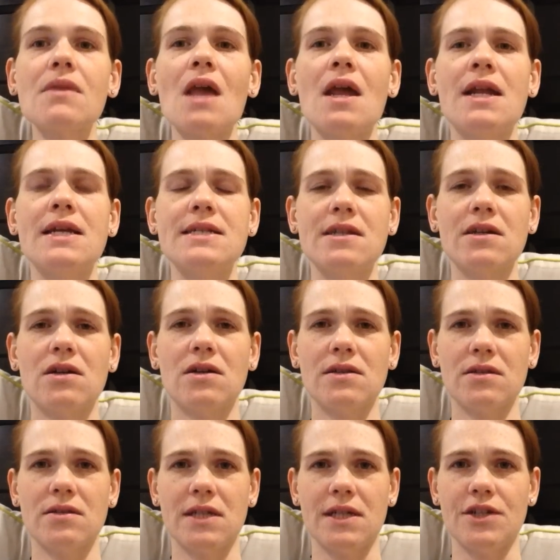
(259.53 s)
and I did a
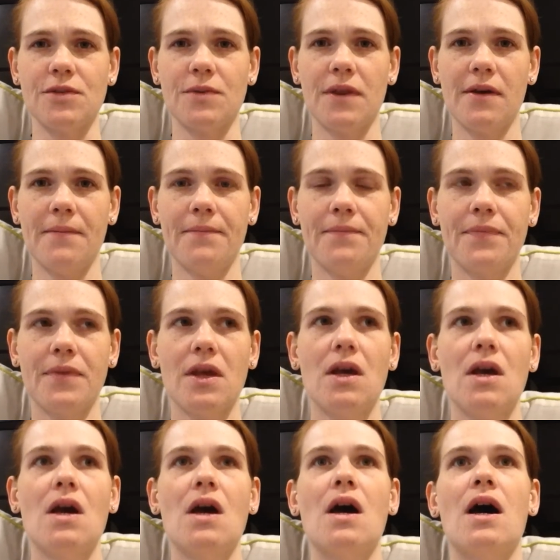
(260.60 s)
consultation with him.
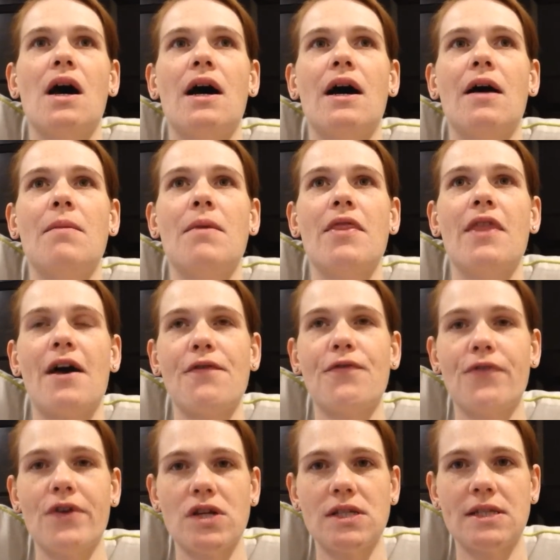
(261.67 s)
That
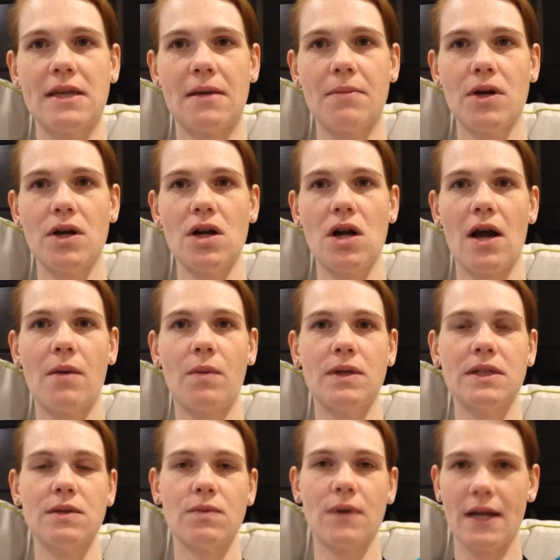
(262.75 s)
first summer, I
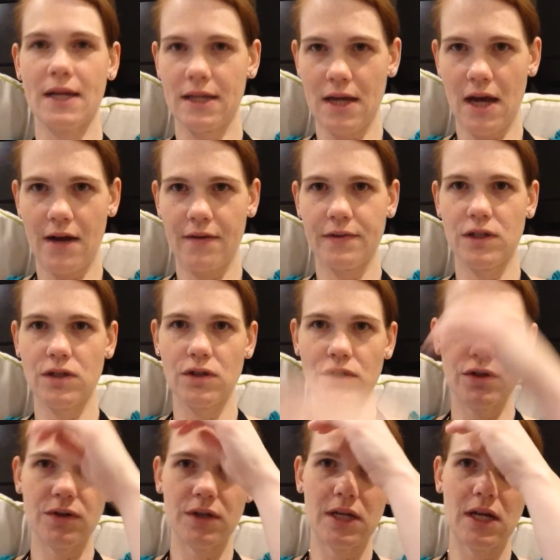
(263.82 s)
wasn't ready to have
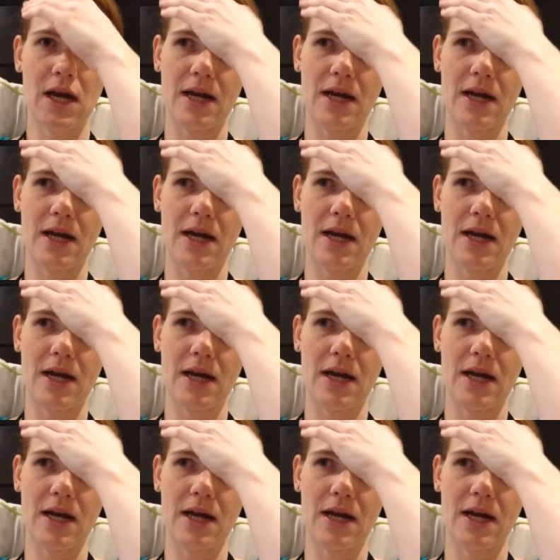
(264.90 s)
surgery.